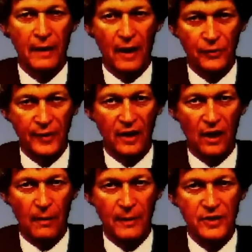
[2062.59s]
boundary
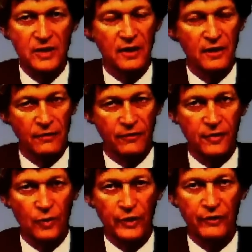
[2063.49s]
elements and then
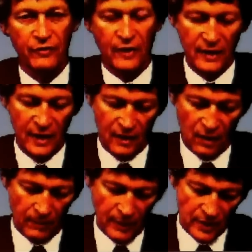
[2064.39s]
fluid finite
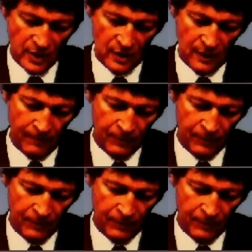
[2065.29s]
elements.